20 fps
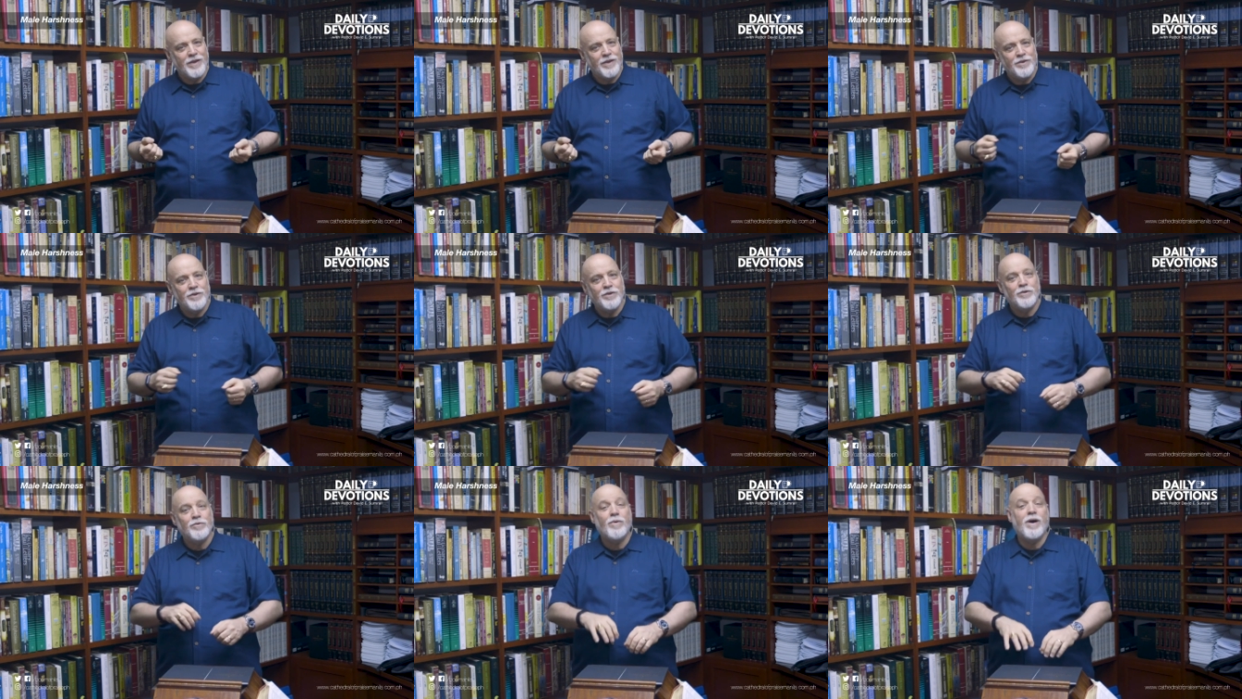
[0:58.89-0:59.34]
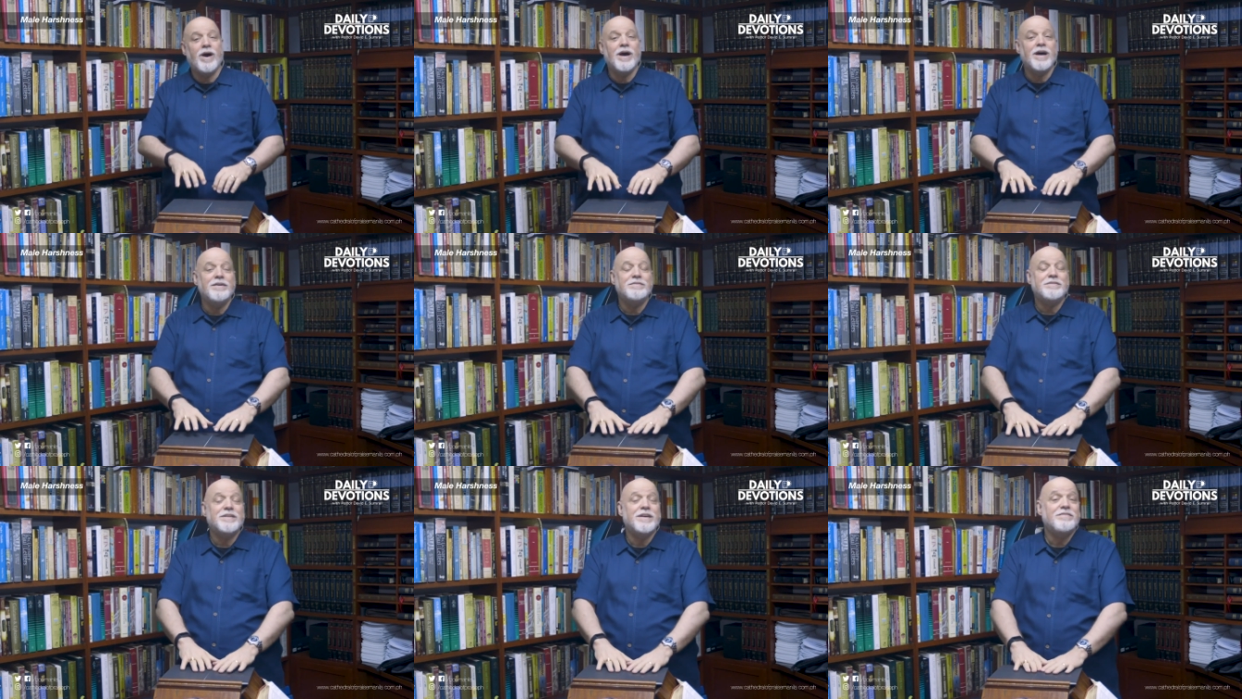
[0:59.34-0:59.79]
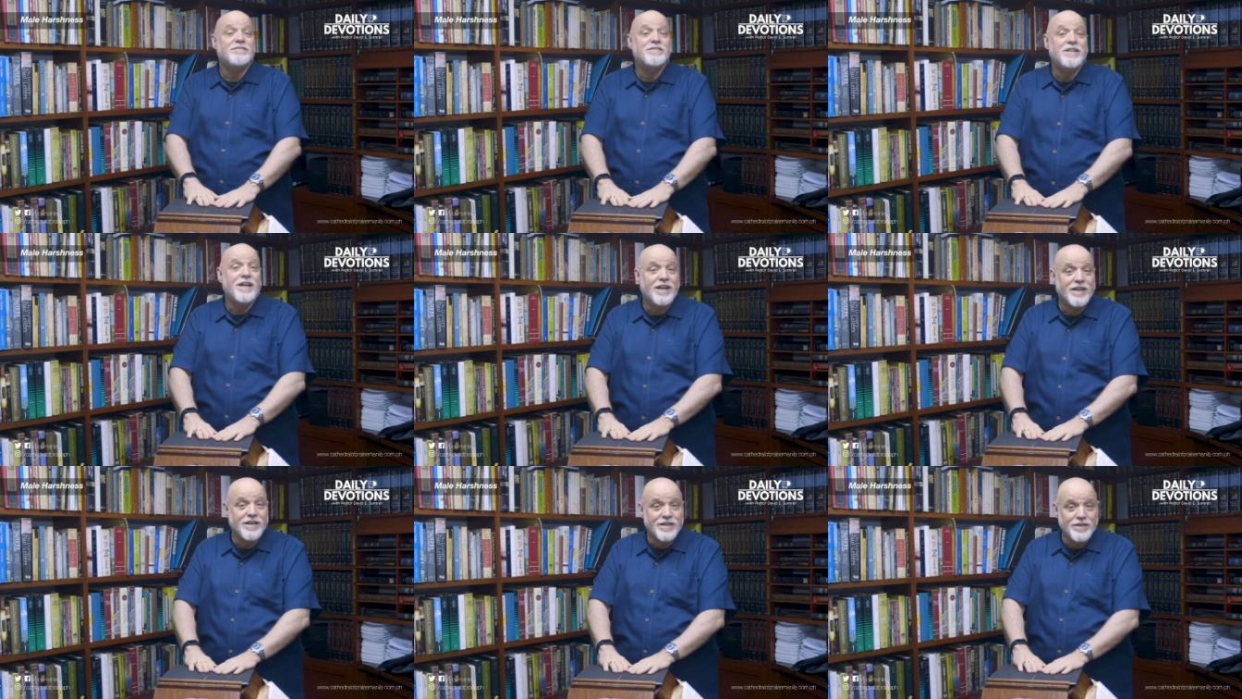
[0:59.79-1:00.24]
Your wives have
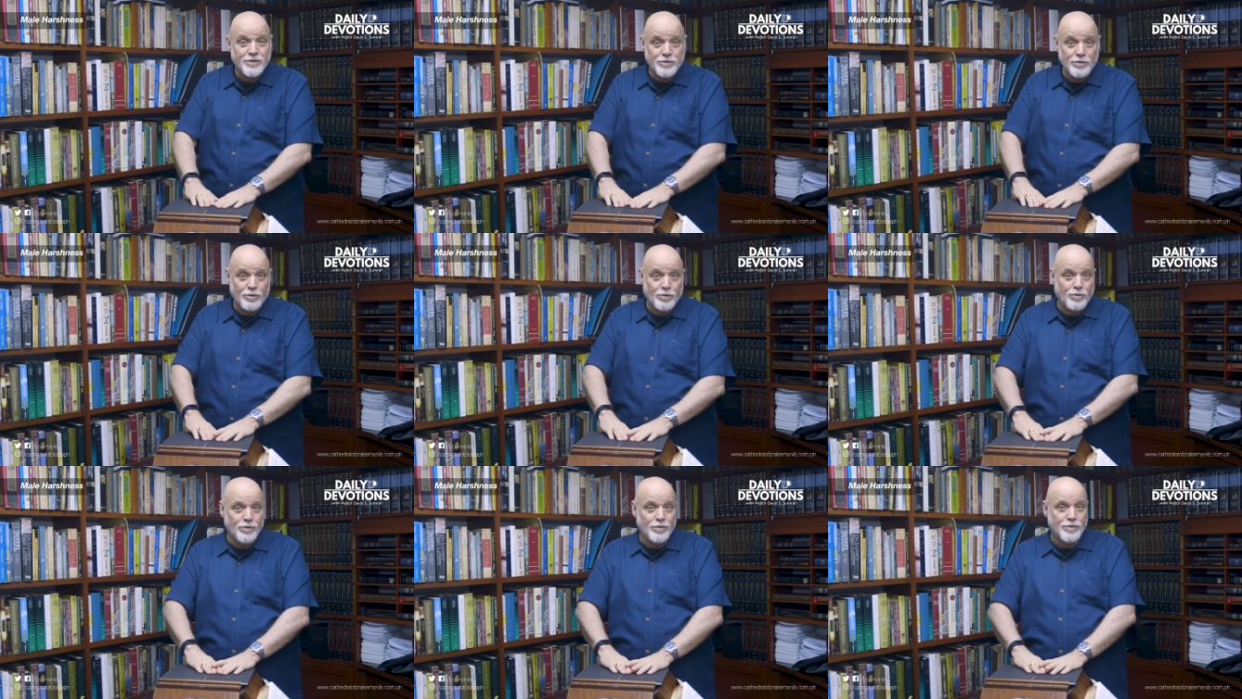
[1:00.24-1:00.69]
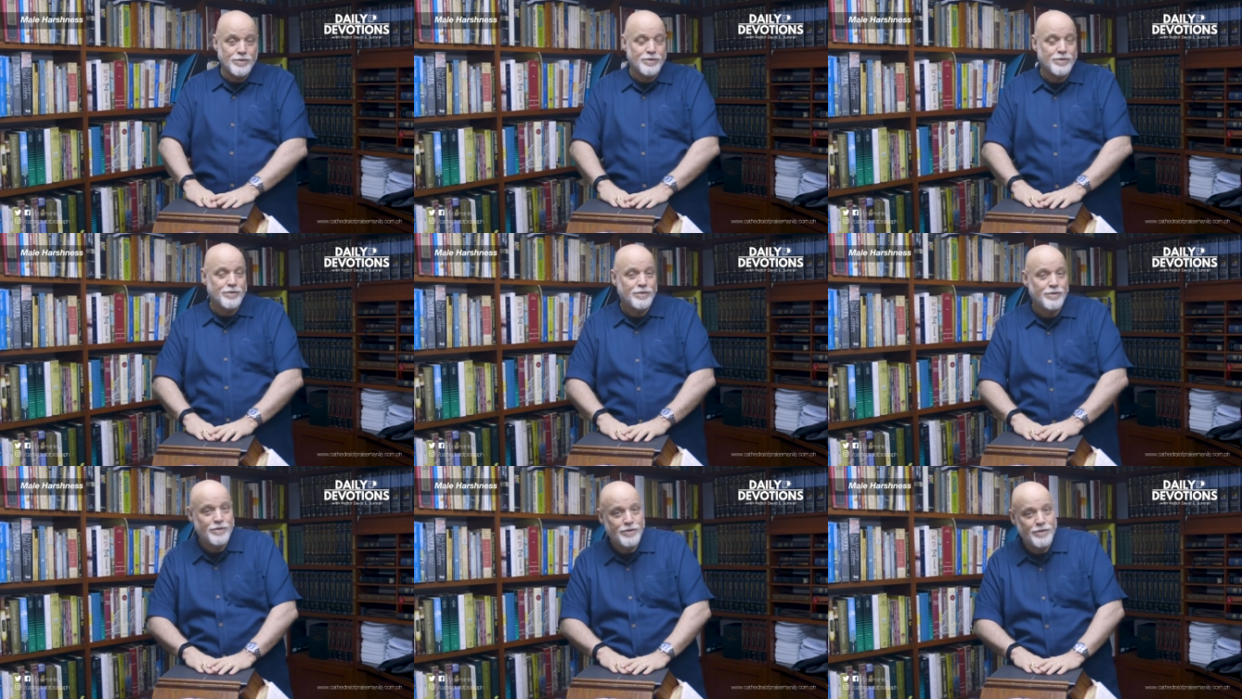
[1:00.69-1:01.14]
delicate souls.